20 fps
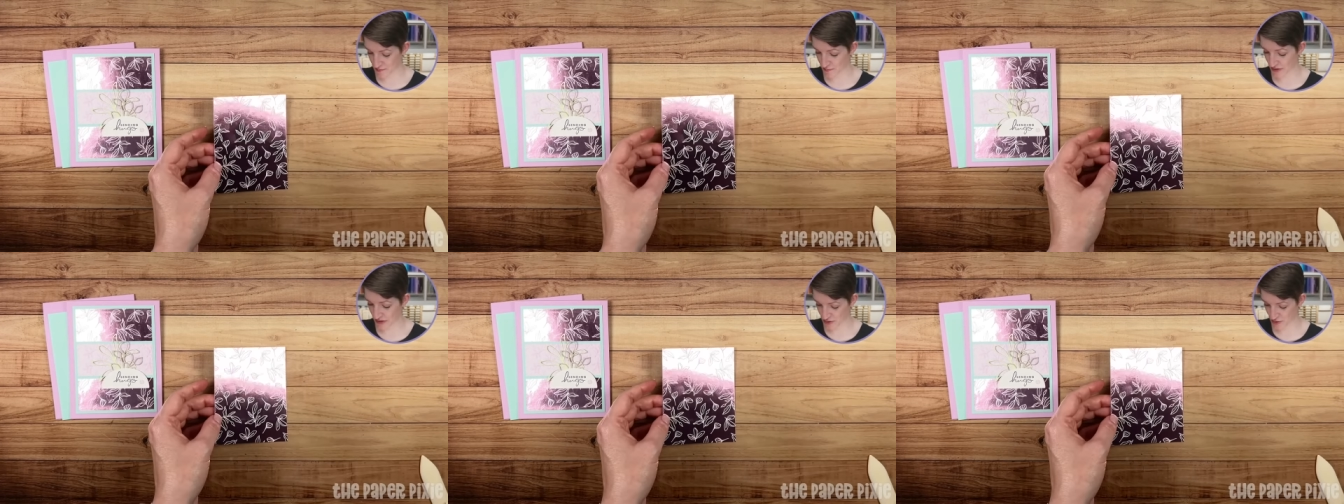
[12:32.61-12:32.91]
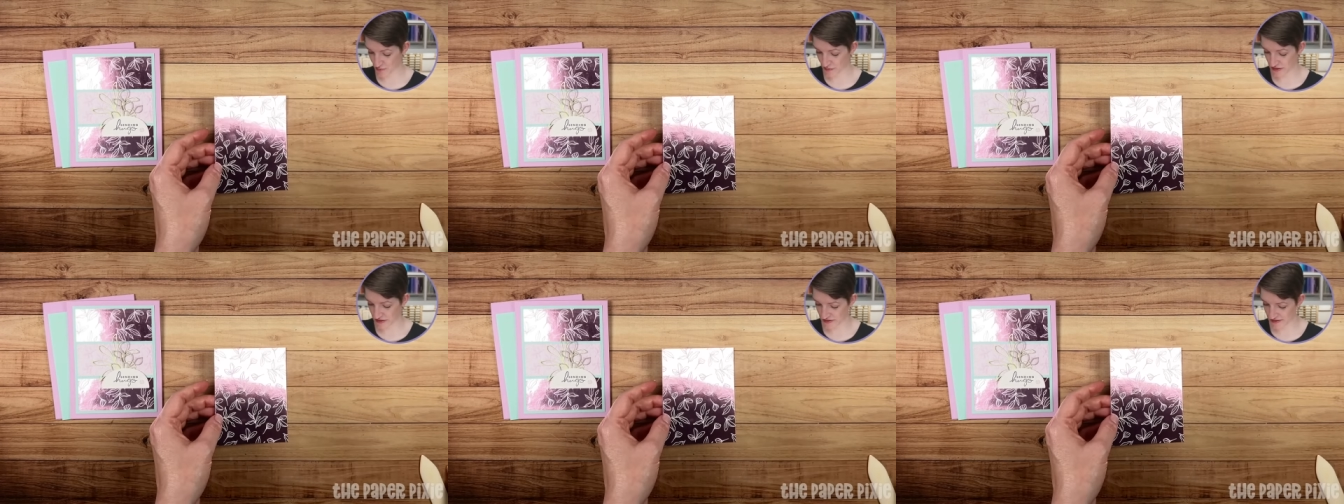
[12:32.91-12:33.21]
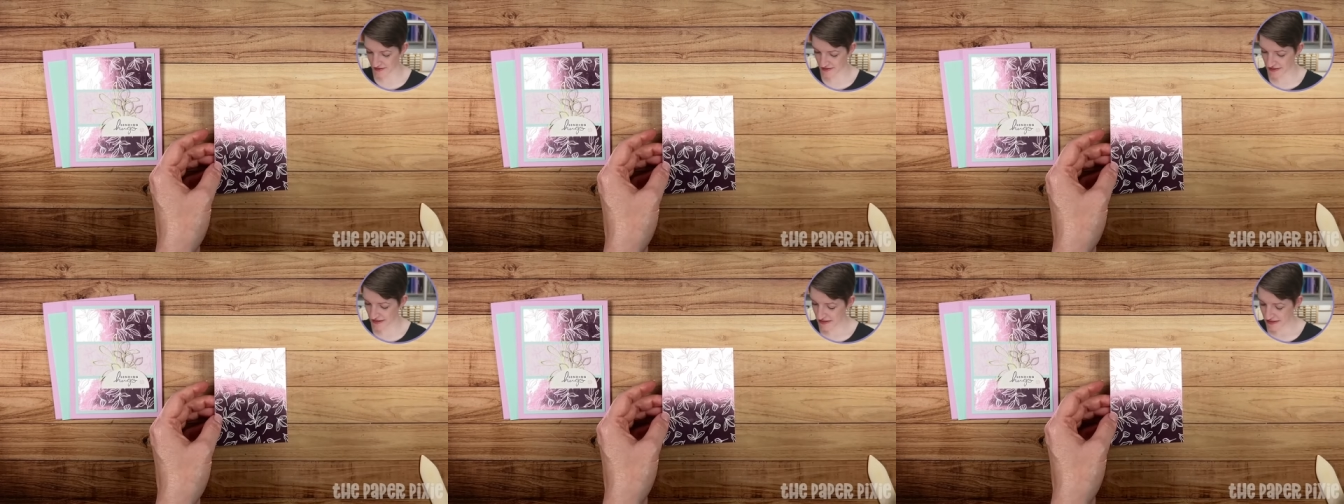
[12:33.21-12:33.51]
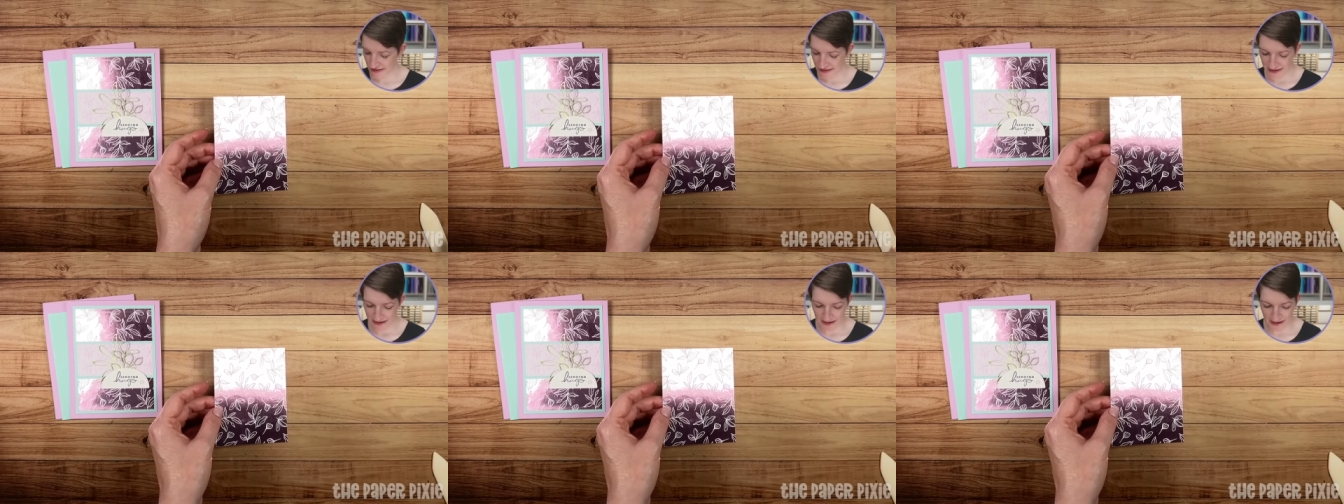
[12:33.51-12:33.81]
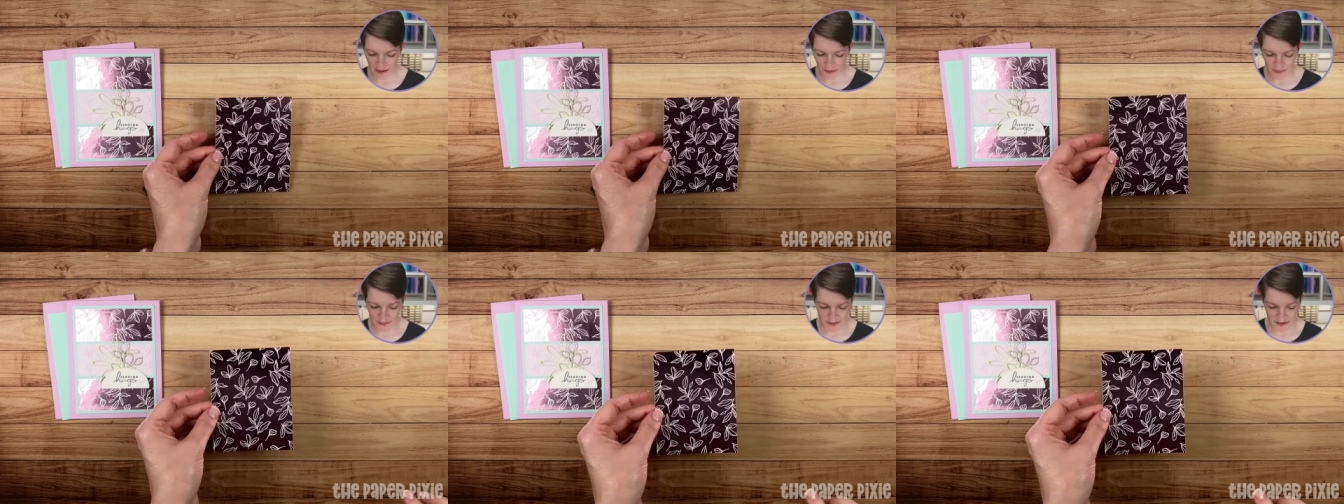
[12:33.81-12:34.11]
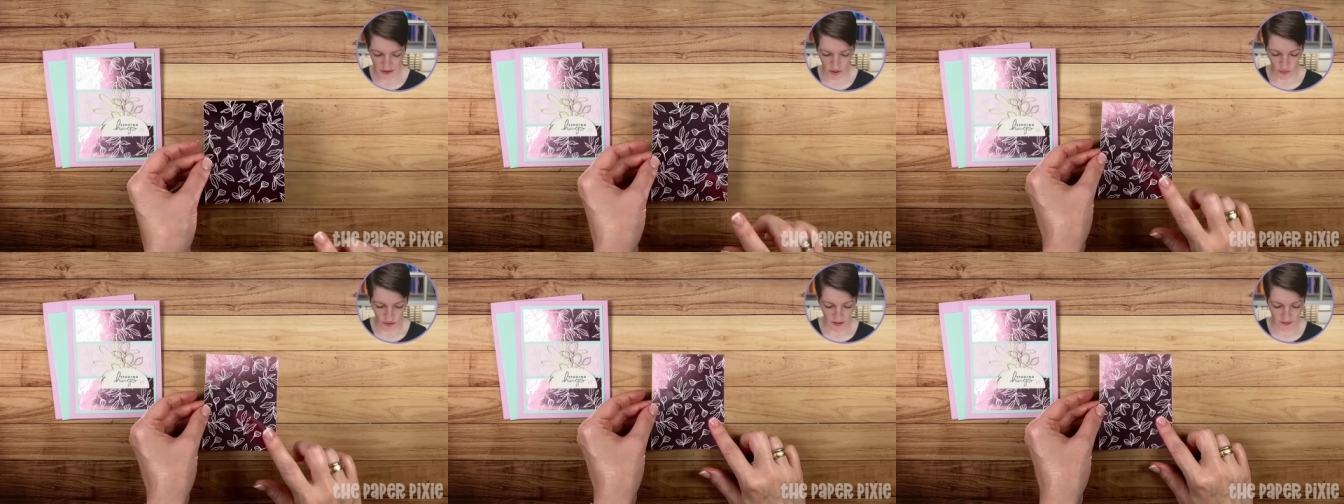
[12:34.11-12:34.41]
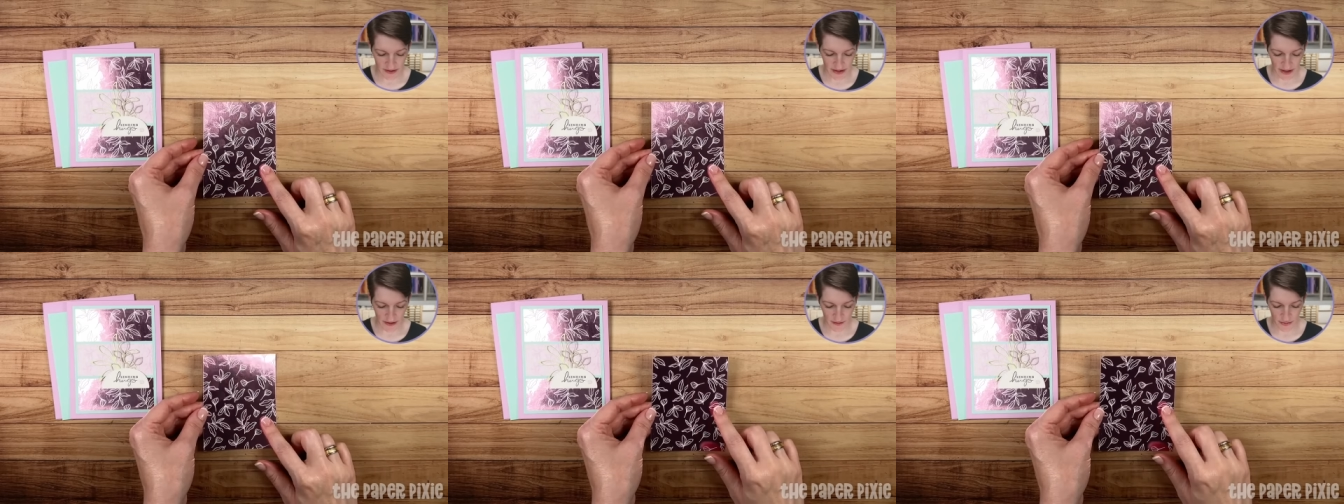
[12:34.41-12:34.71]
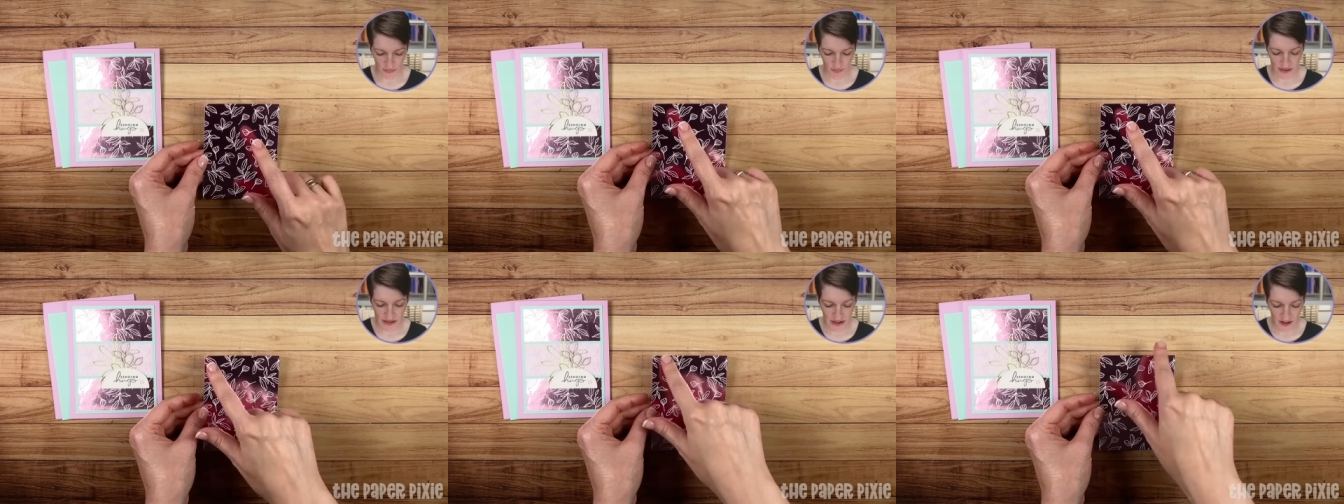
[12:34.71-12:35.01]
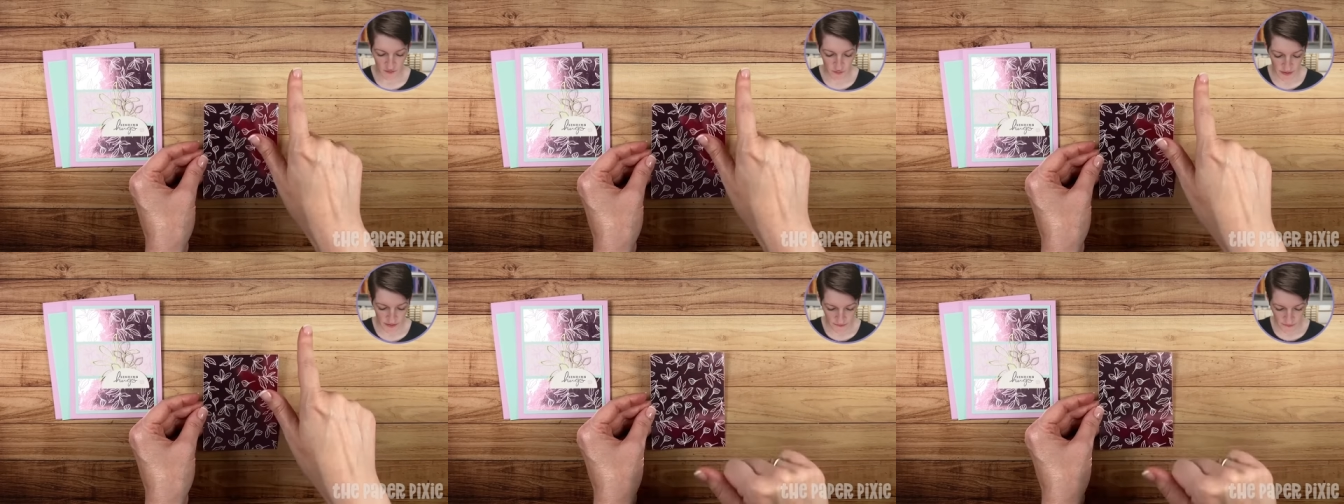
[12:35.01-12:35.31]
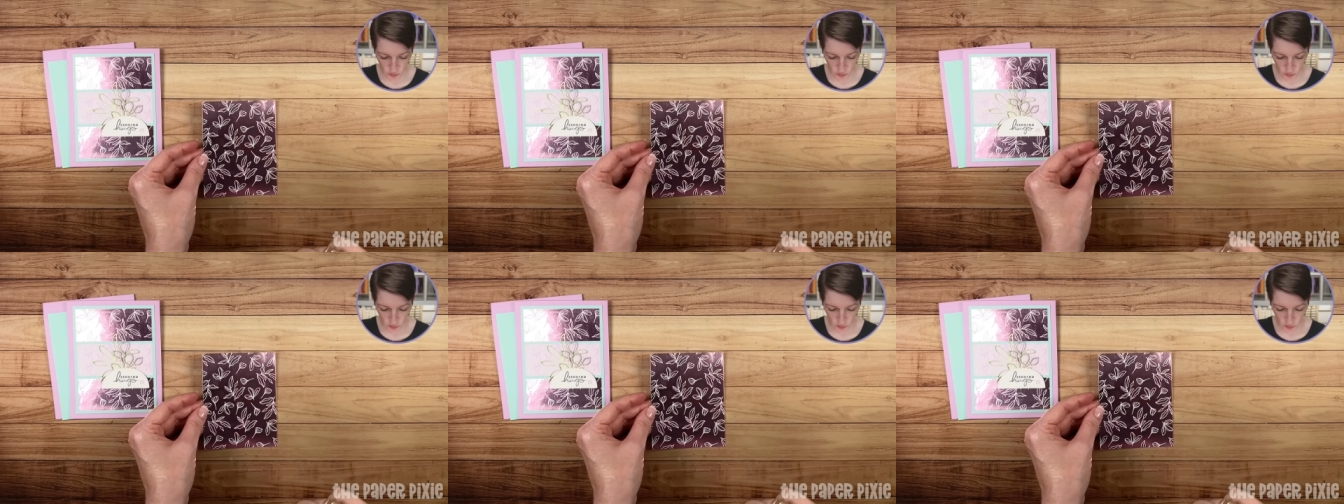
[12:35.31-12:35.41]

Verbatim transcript: measurements. Um, so I've got three and a half by